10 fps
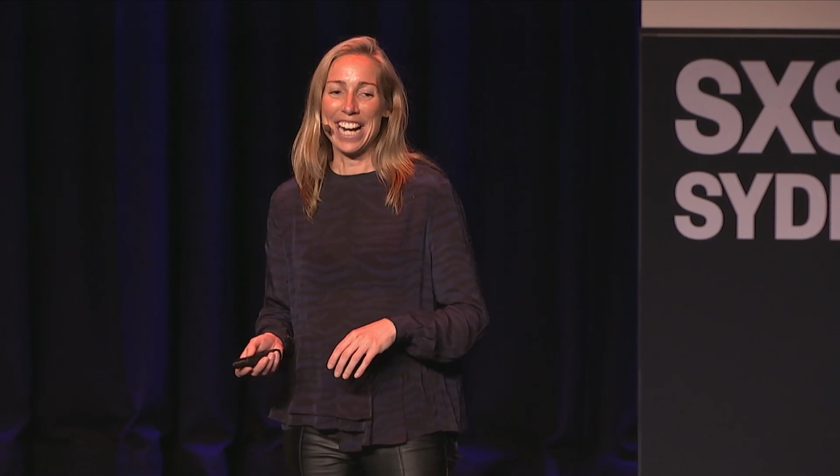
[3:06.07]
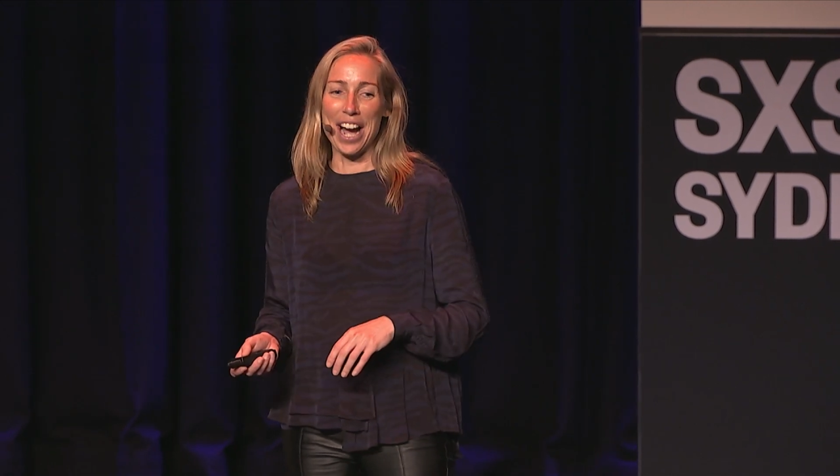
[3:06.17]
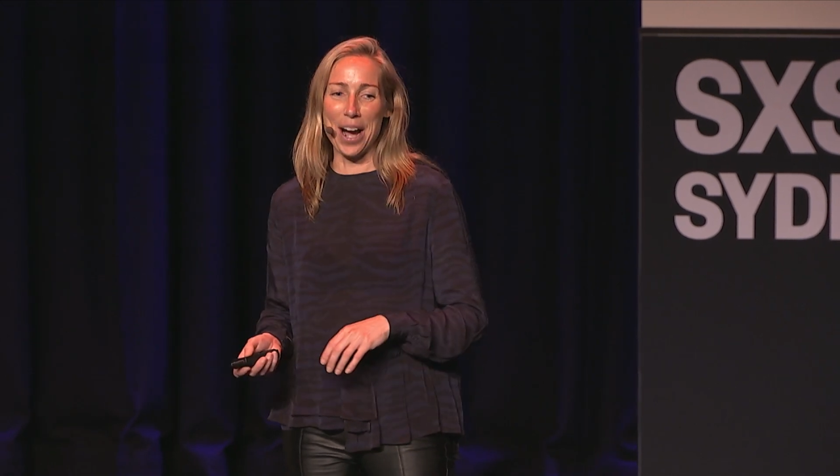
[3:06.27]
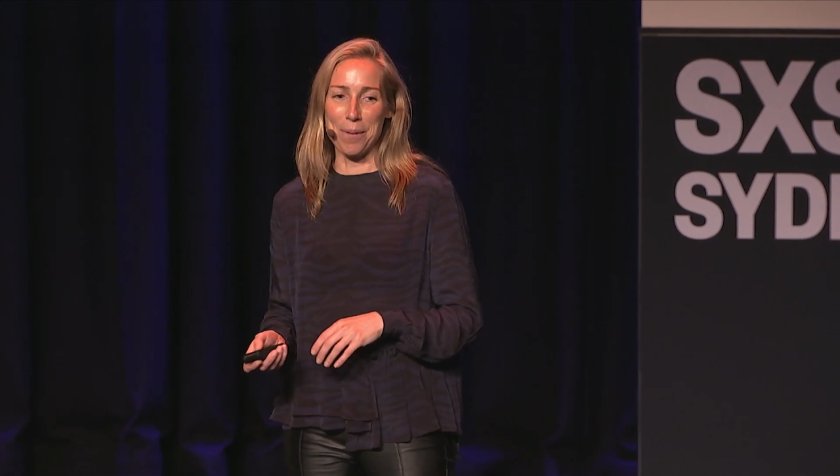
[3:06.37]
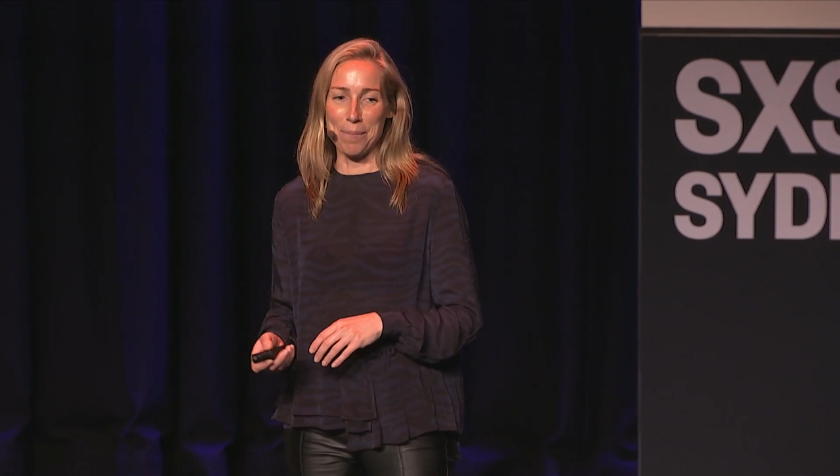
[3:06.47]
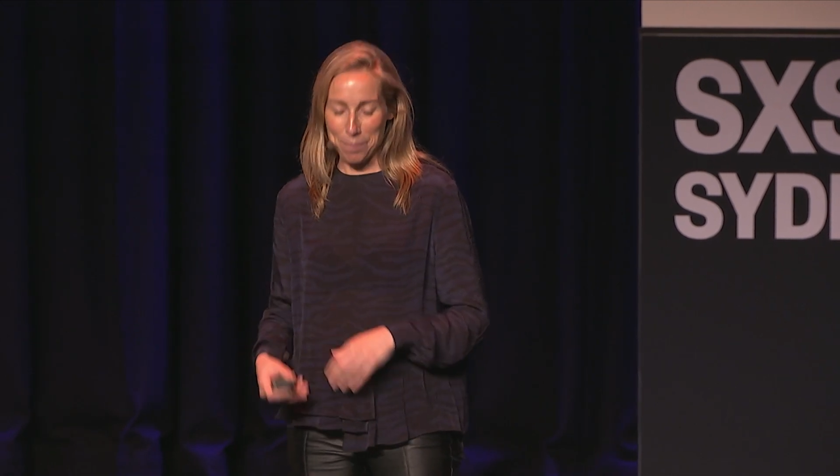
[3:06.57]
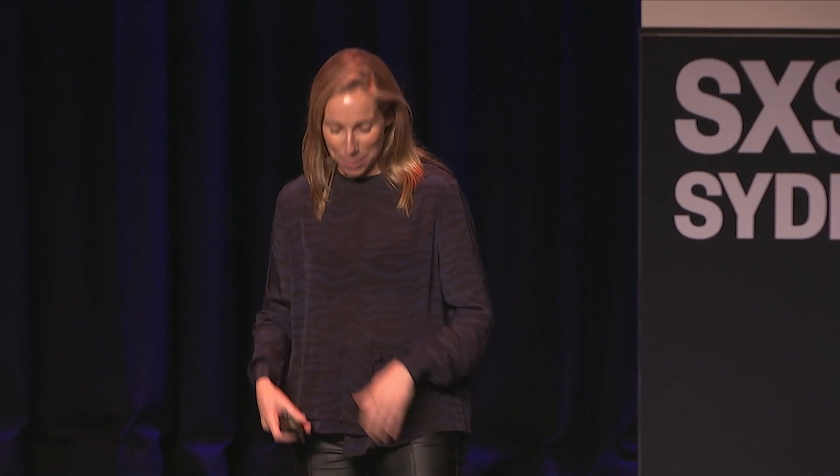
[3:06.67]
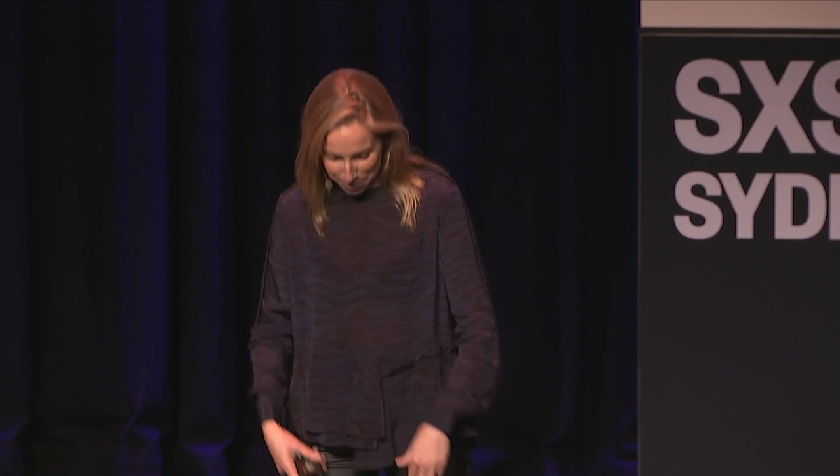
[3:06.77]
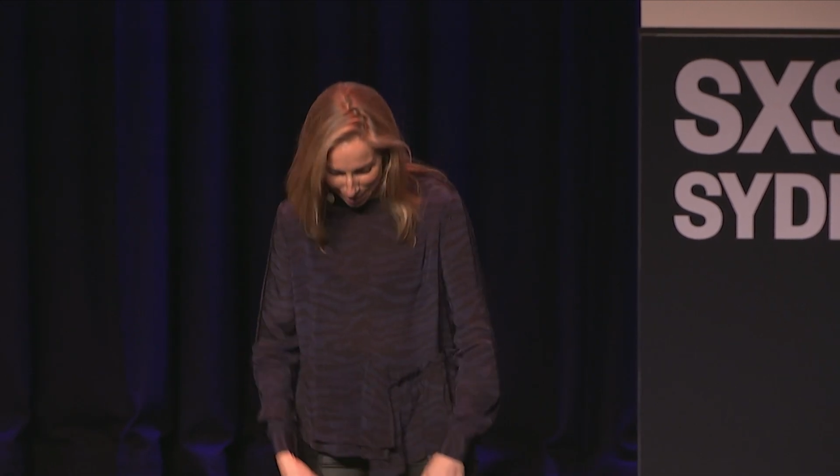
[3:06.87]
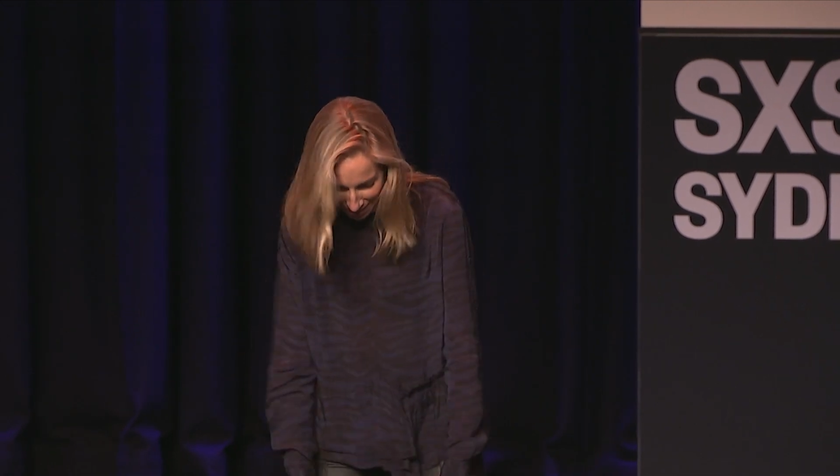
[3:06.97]
Um,
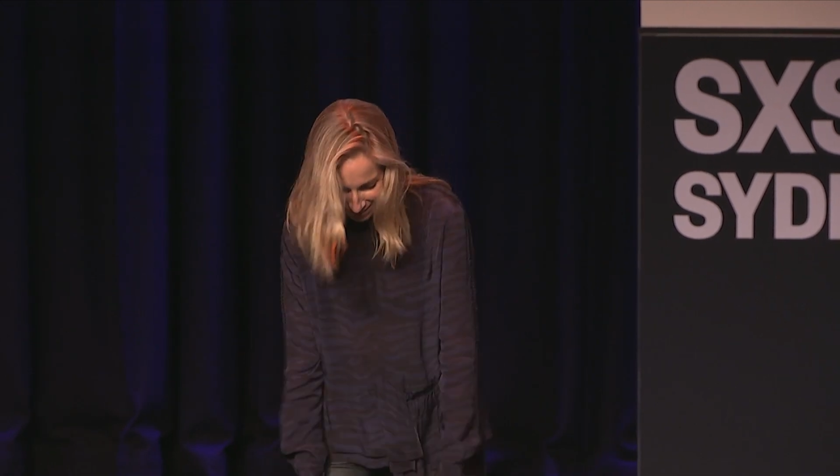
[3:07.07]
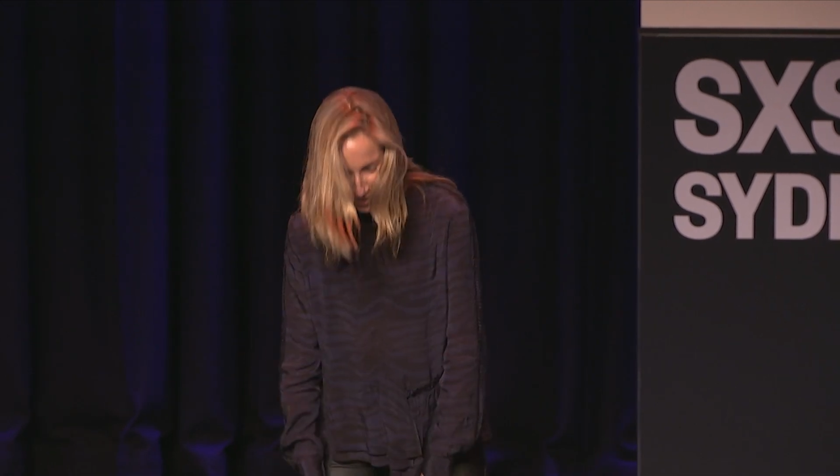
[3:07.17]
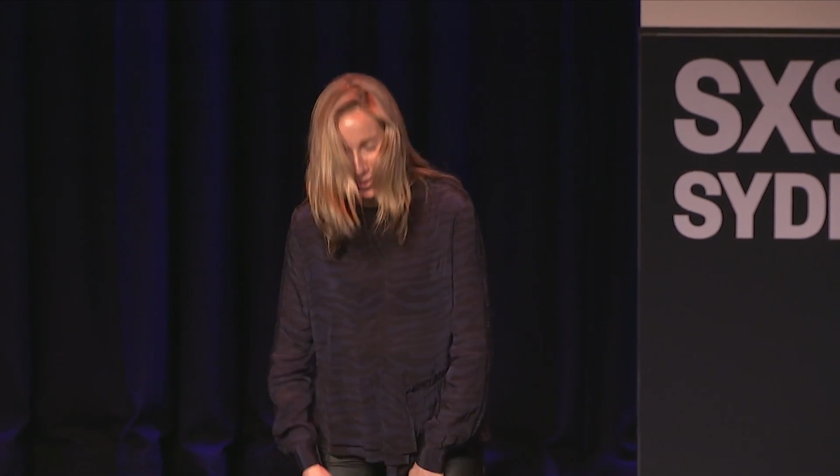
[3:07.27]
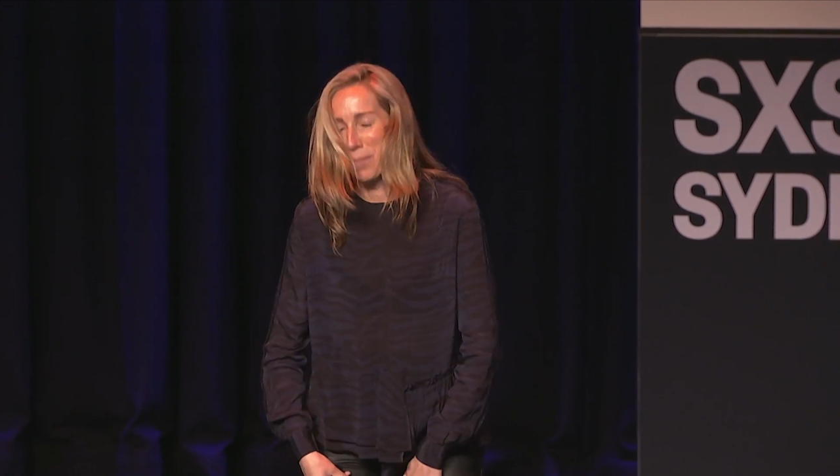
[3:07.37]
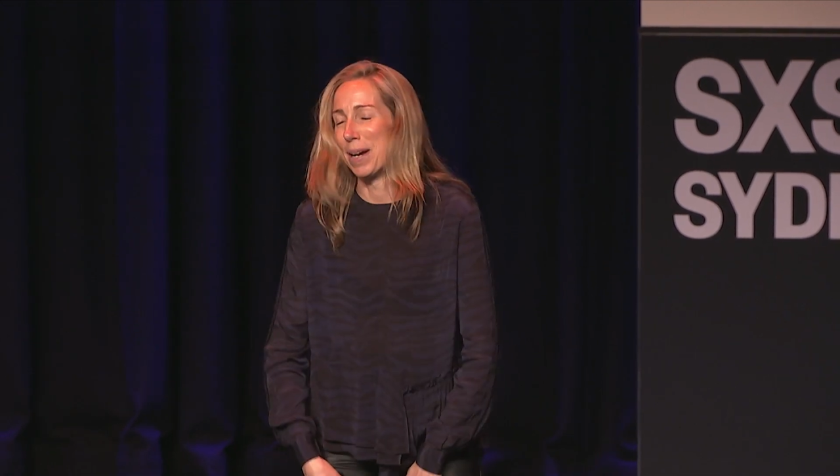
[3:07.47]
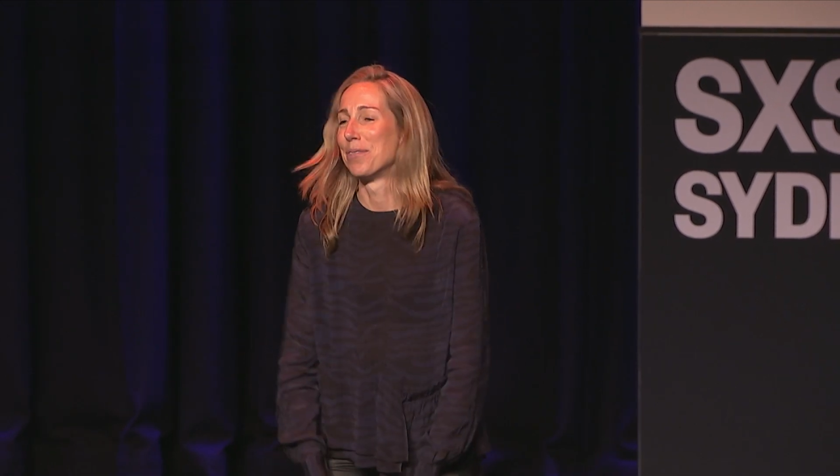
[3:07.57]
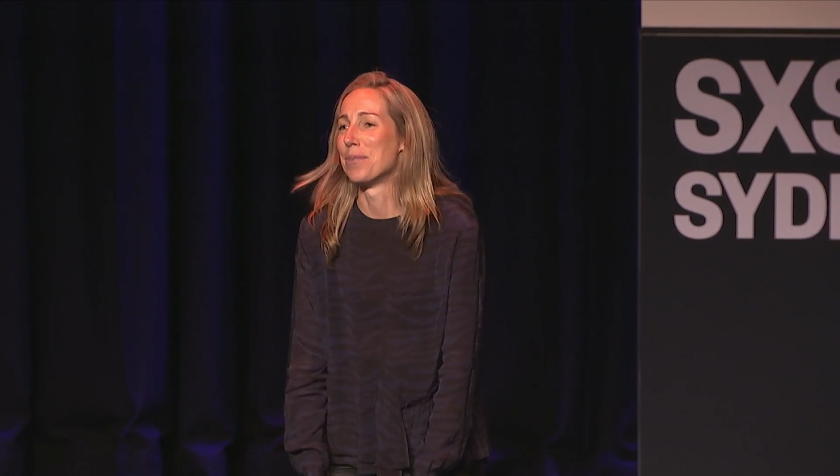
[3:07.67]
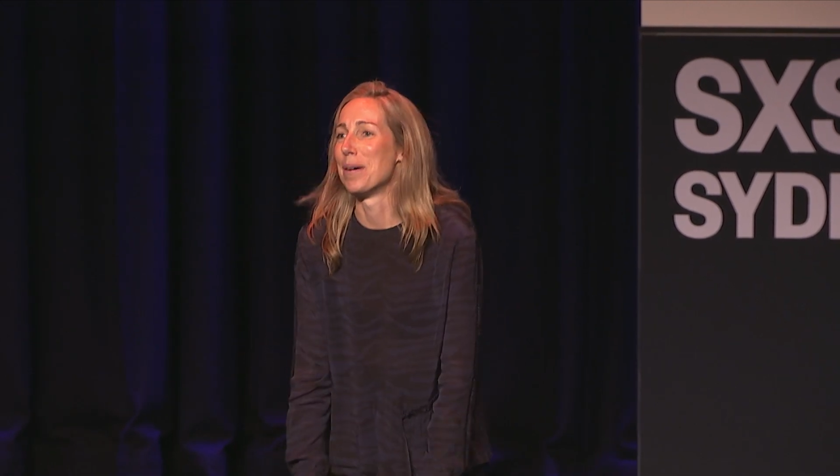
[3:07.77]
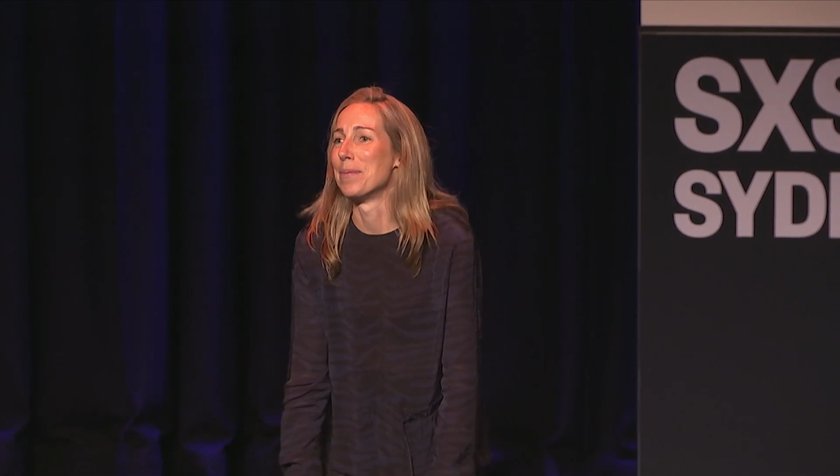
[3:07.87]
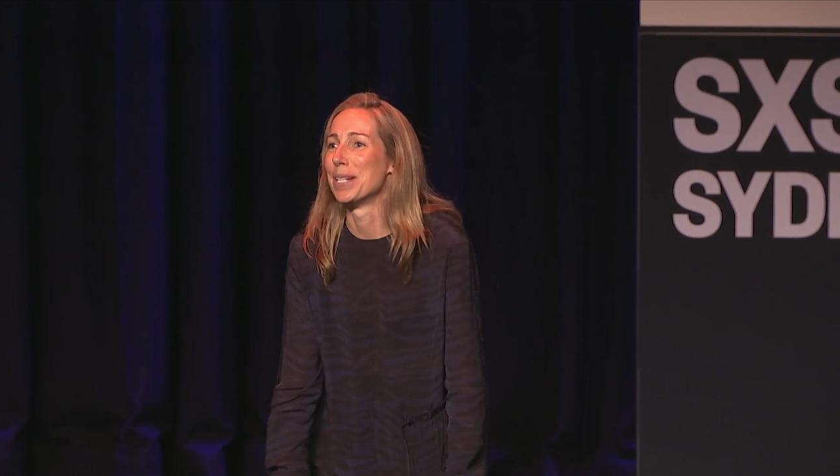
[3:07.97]
my pants are not made
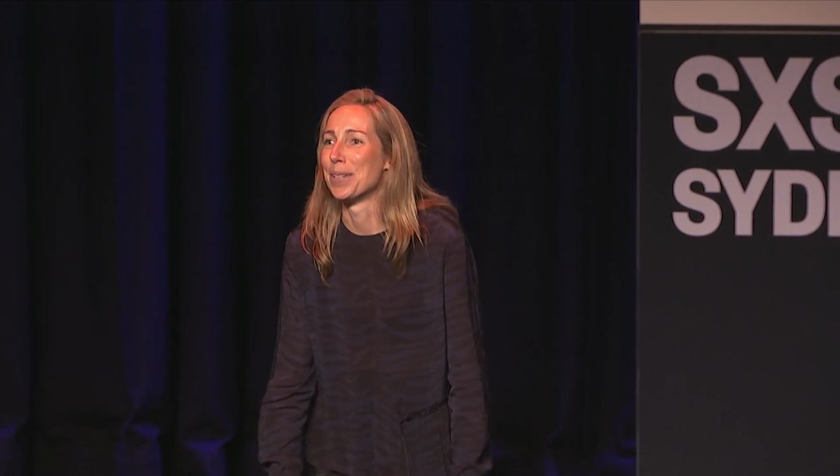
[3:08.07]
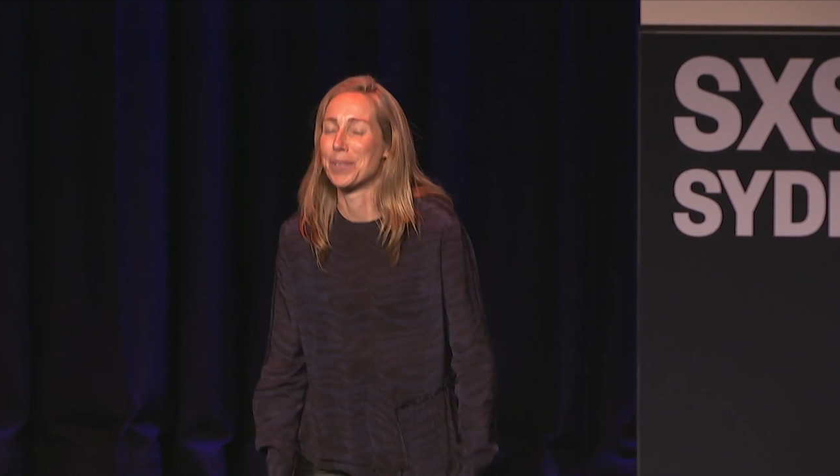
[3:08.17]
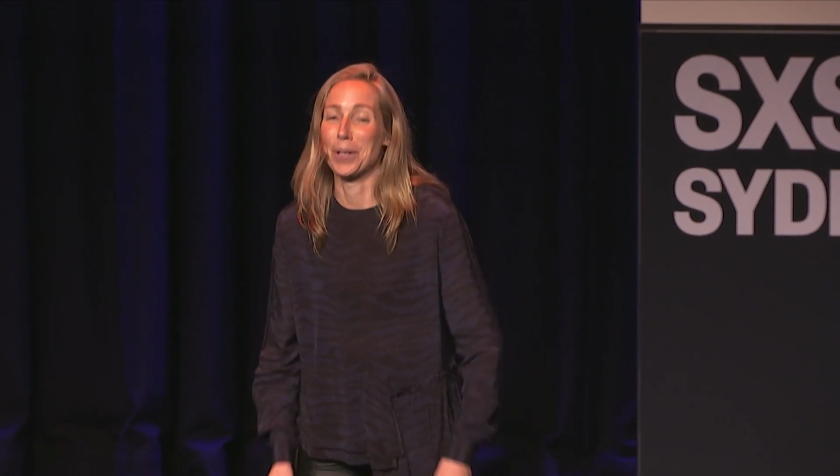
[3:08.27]
from our material,